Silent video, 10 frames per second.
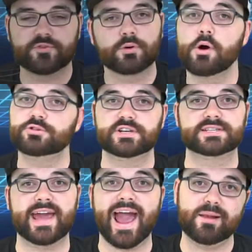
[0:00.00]
ferocious
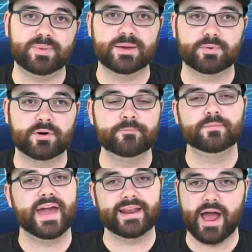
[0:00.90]
cat people
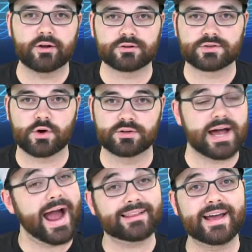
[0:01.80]
in Elder Scrolls.
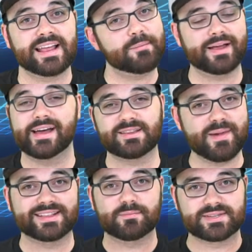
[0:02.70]
I like them. I like to
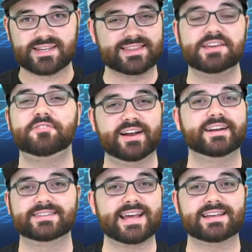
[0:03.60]
make them as a thief and an
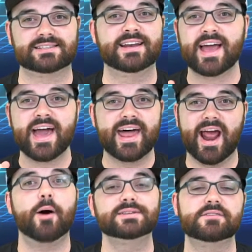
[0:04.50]
assassin, and
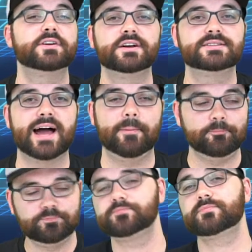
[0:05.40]
I always have a good time.
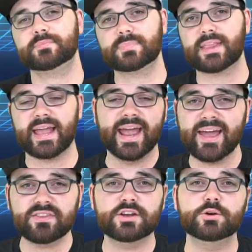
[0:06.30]

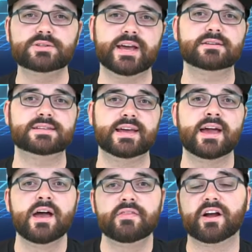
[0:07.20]
In the new DLC,
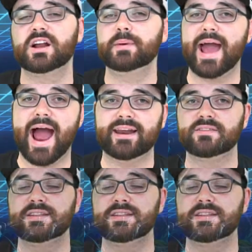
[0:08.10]
they're going to be adding